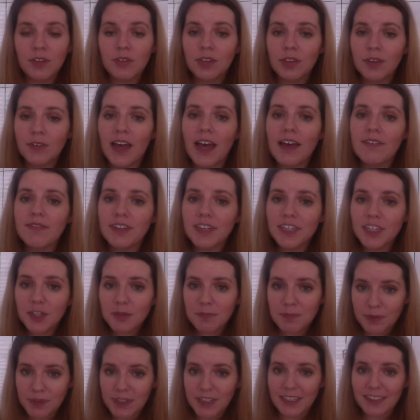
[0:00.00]
Well, you have it in
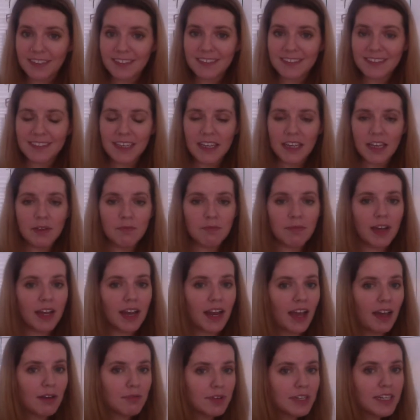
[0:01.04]
your books,
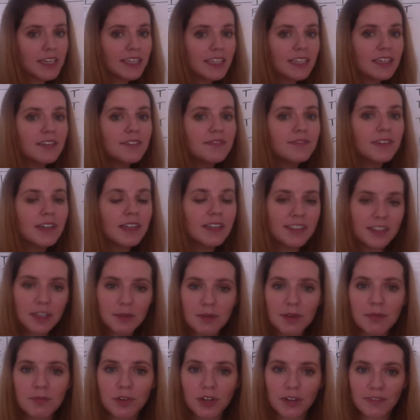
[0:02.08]
but I want to give a little
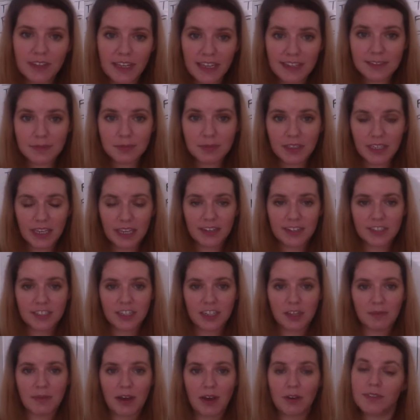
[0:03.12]
bit more of an
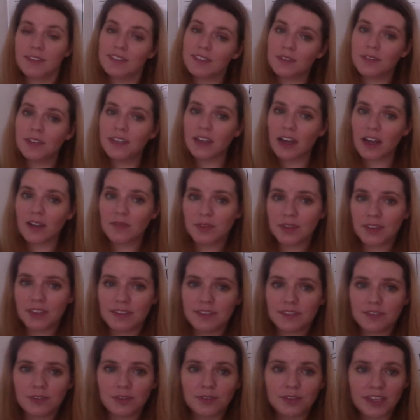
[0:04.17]
explanation about what's going on with
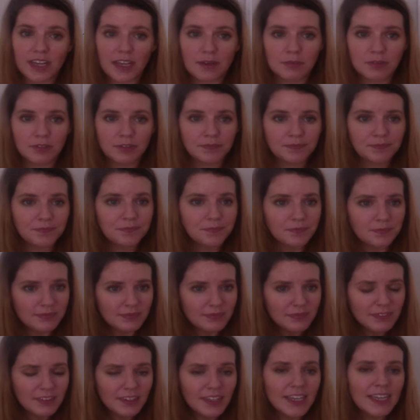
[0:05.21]
this truth table.
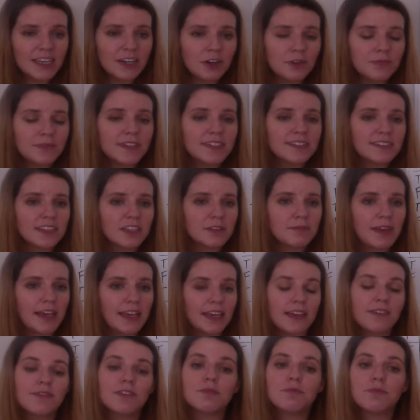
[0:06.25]
And hopefully it's going to
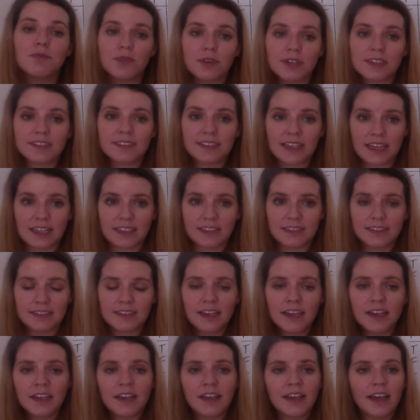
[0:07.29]
make even more sense
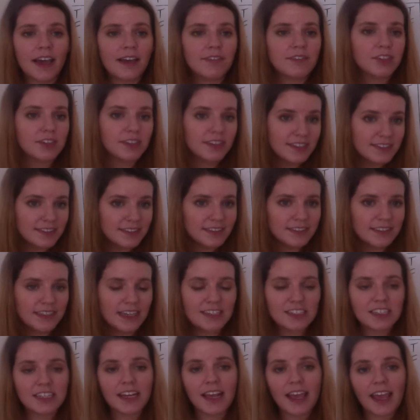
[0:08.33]
after this
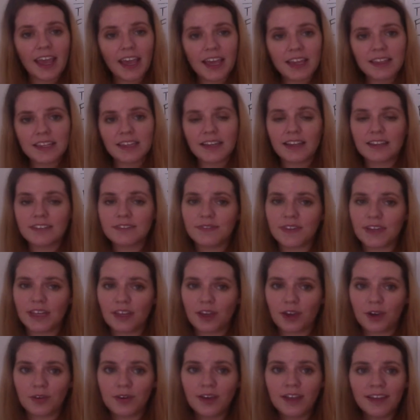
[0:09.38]
discussion and the next
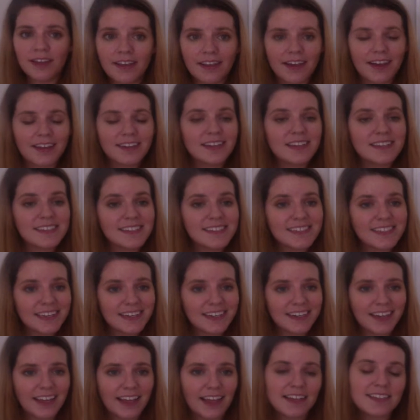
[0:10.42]
video on
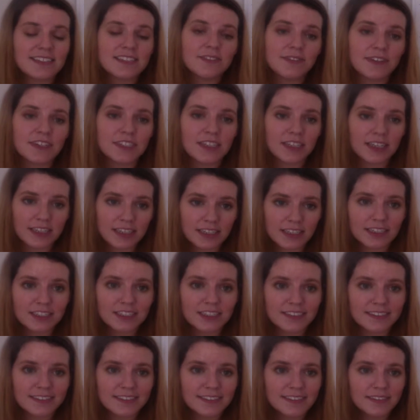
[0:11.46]
necessary and sufficient
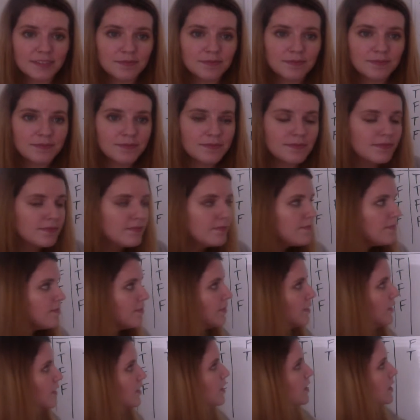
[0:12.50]
conditions.
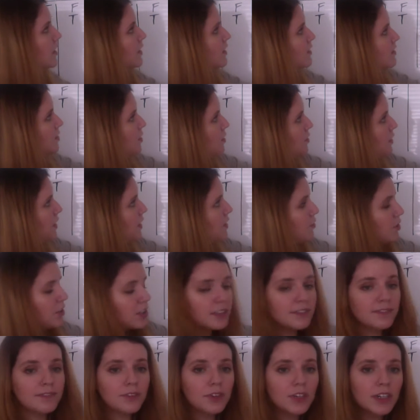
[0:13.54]
So in
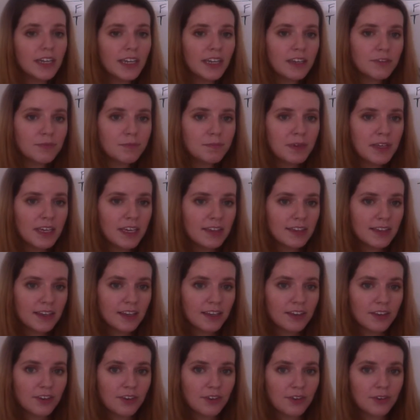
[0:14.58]
order for if P then
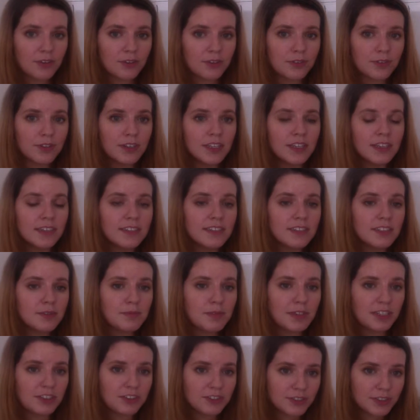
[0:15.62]
Q to
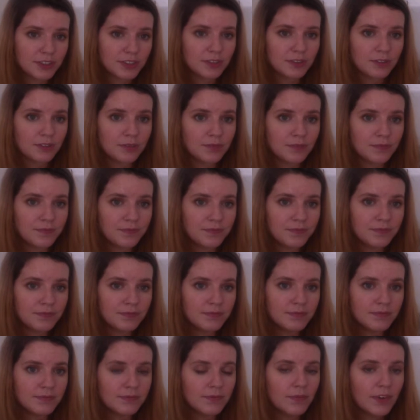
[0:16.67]
be true,
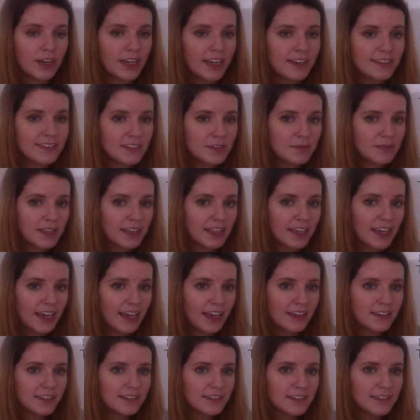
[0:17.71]
what has to be the
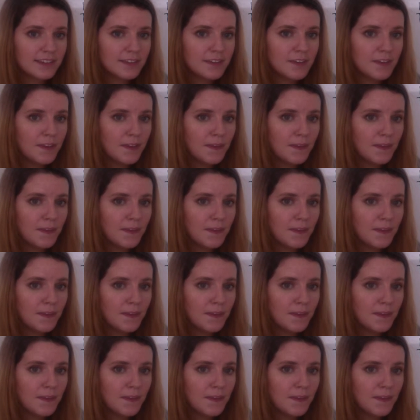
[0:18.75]
case?